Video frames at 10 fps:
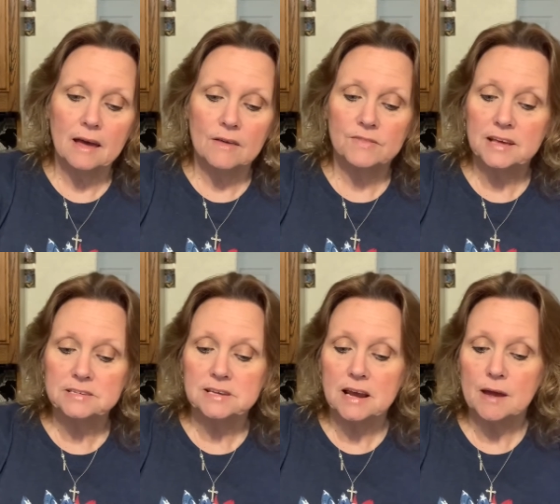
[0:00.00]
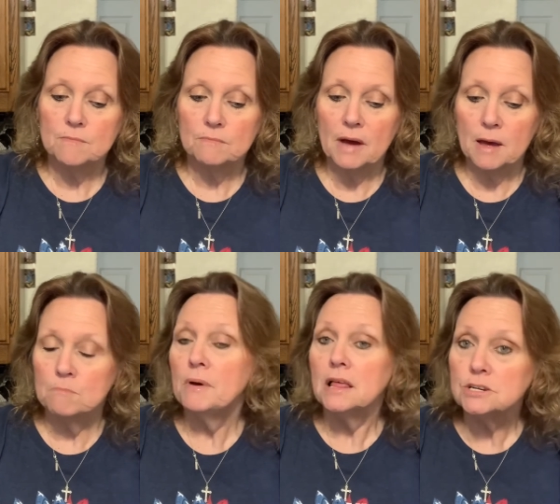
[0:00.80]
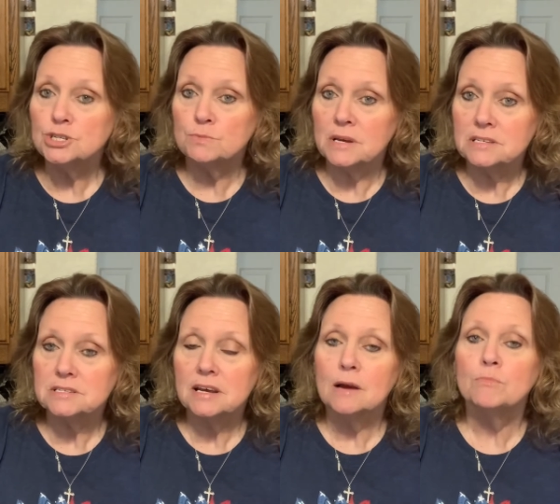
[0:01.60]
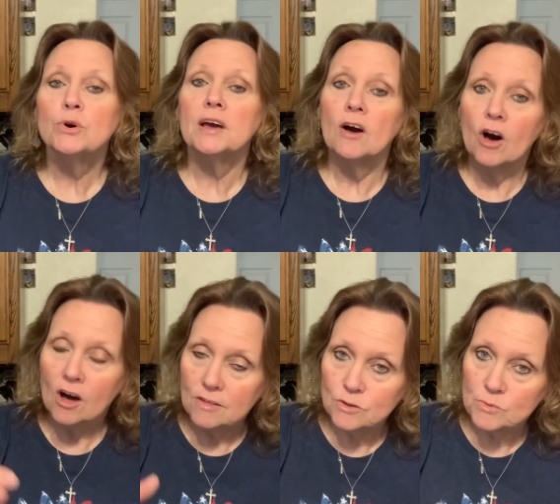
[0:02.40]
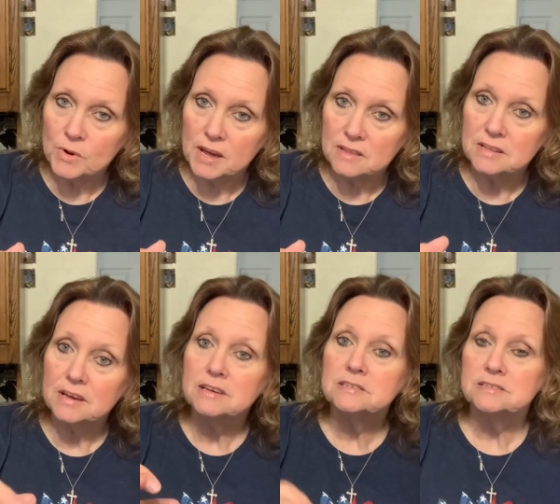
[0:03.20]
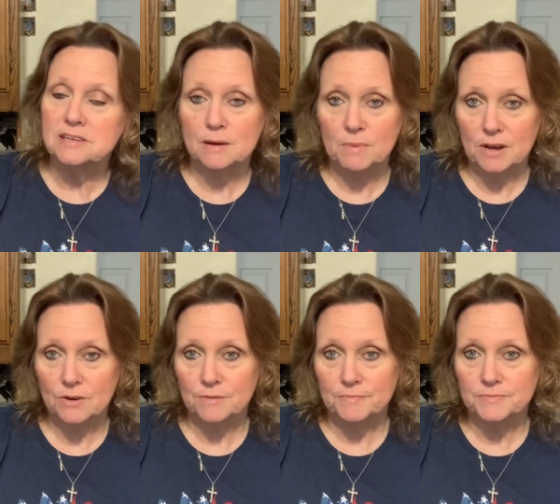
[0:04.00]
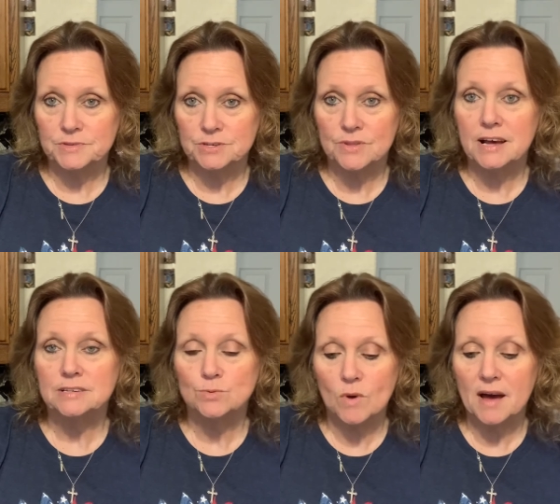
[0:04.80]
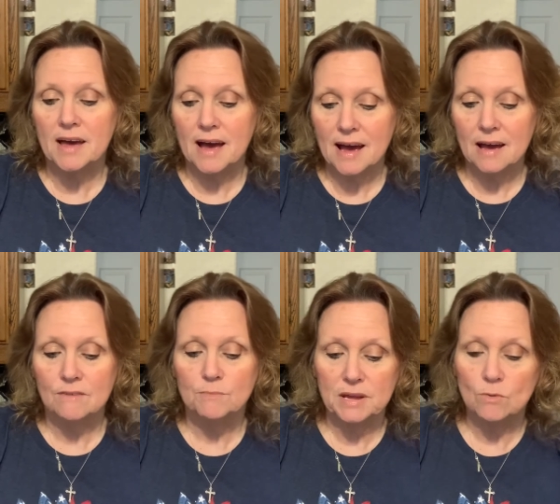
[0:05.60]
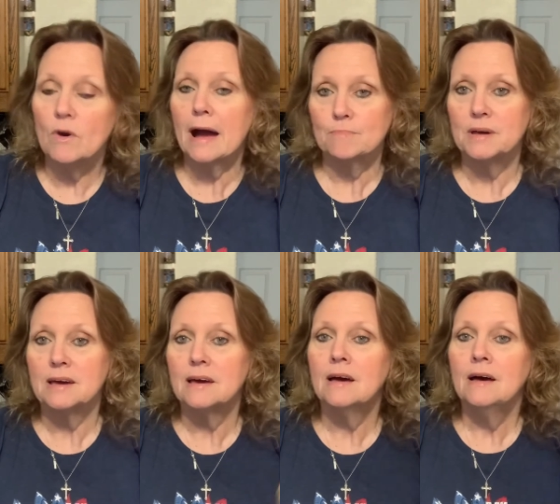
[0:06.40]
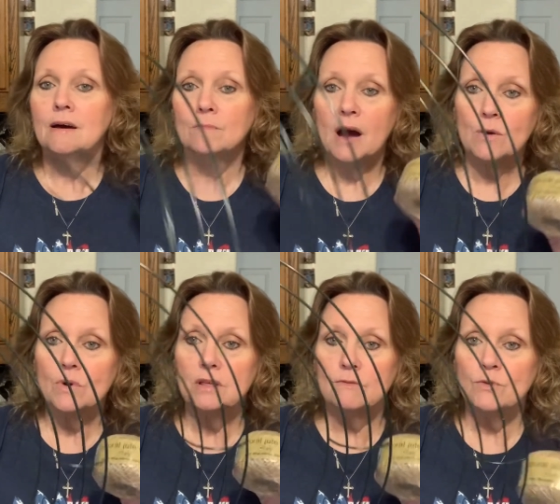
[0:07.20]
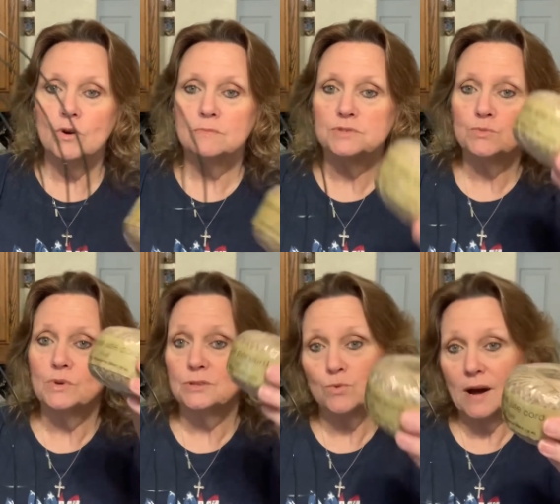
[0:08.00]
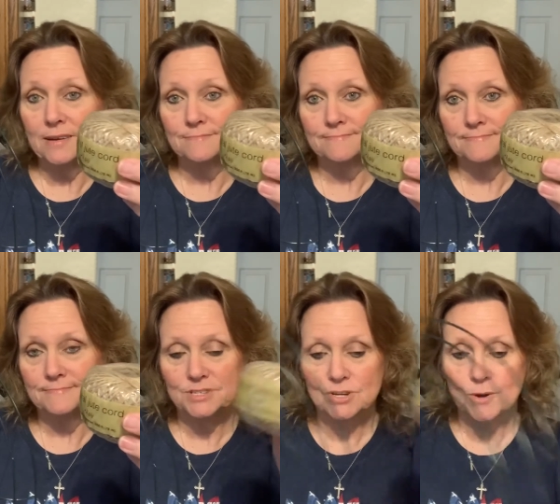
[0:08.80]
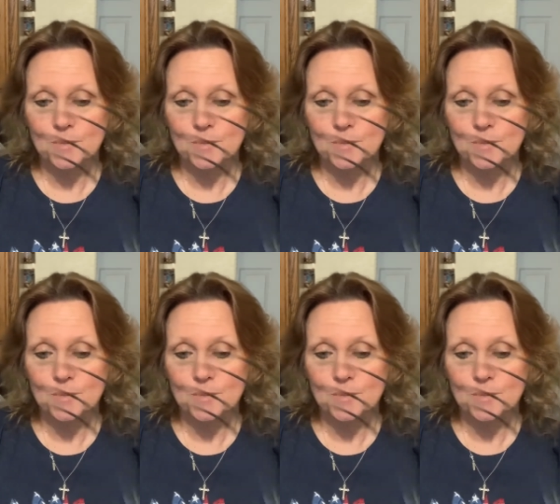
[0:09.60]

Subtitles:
things that my embellishments that I'm putting on the wreath stay better. So that's why I've been wrapping my wreath forms with twine. So